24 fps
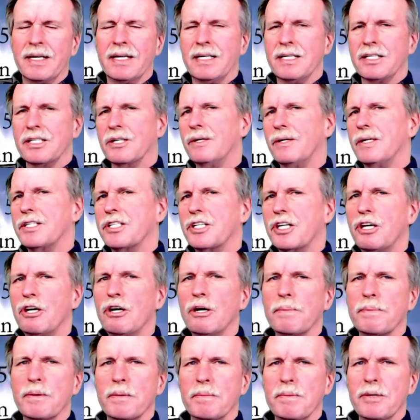So let's cue
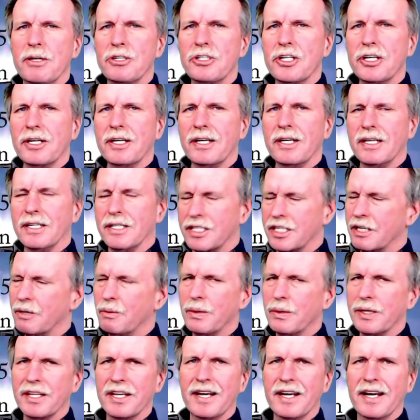up the music and see
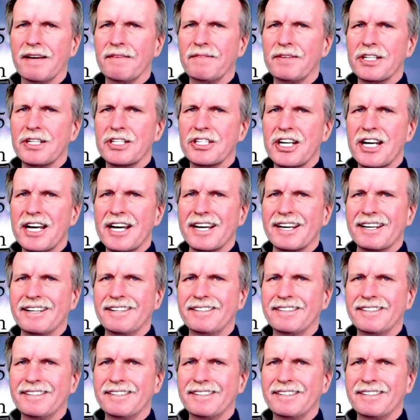what they have to say.